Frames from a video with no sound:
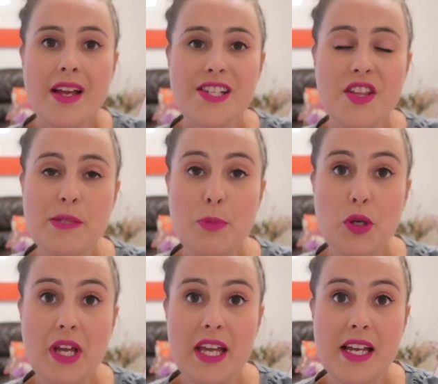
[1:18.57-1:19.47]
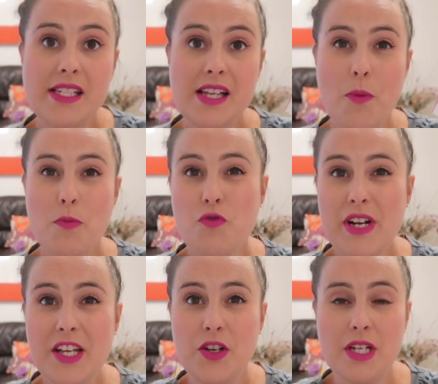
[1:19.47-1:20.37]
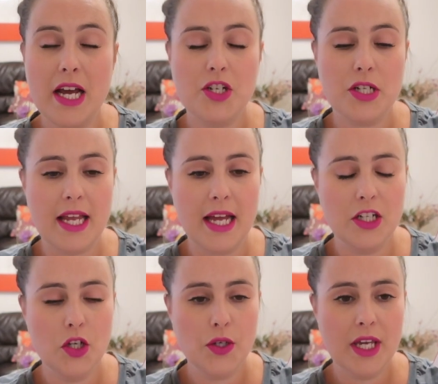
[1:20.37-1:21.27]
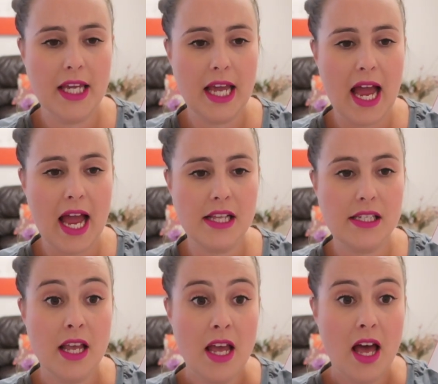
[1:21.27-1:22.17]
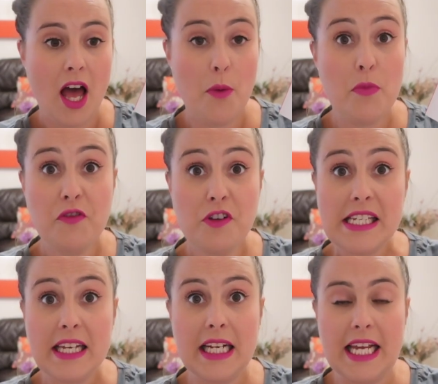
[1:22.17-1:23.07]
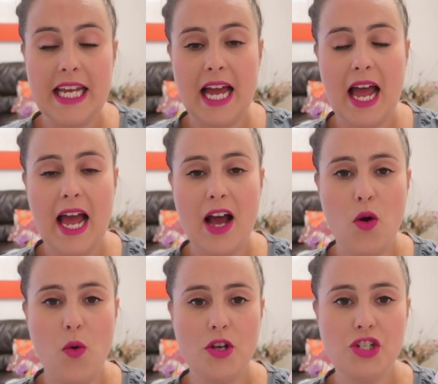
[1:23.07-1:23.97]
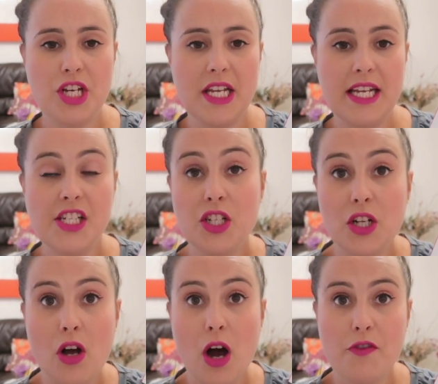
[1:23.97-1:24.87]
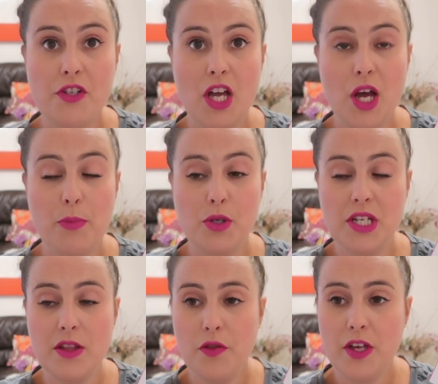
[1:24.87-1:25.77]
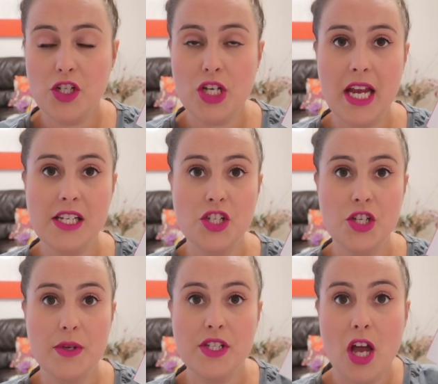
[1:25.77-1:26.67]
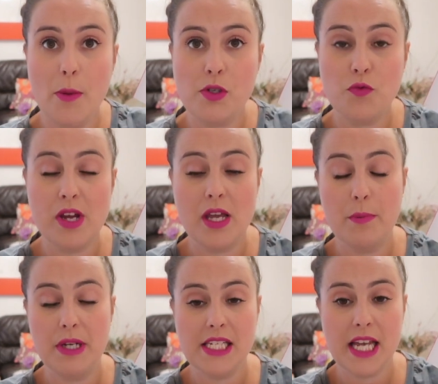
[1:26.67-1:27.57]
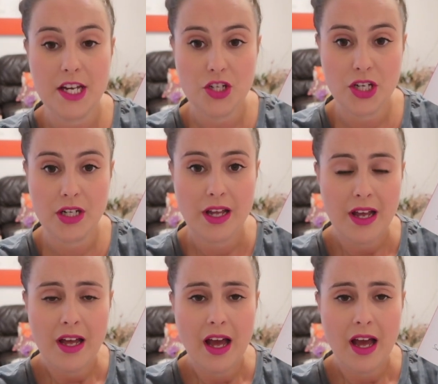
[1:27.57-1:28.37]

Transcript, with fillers: So this book is um, really good actually at looking at um, physically how she needs to look after her body, the things she has to do in terms of rehabilitation.